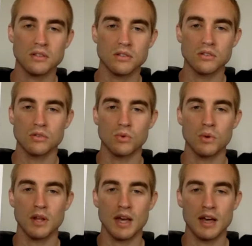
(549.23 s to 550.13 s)
So we
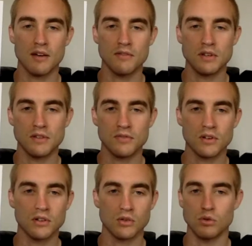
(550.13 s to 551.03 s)
would have
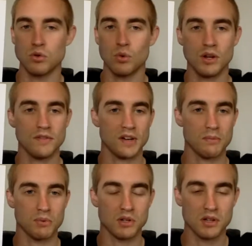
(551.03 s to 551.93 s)
different, 25%
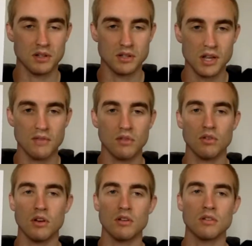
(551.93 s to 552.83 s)
7th
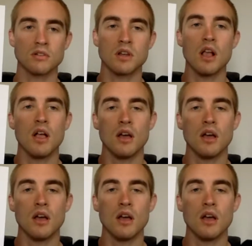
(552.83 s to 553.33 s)
graders,